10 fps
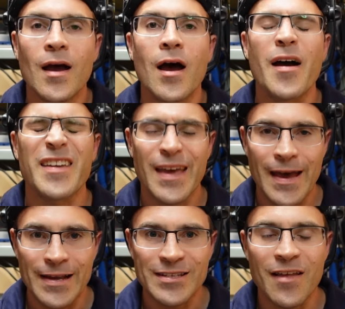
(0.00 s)

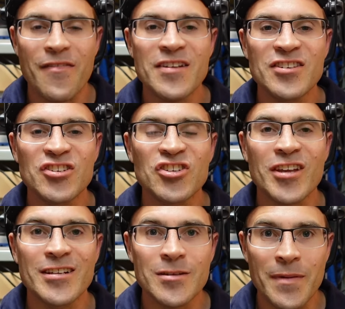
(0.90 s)
Okay, so this is just
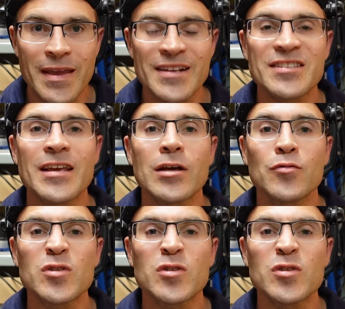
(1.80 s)
going to be a single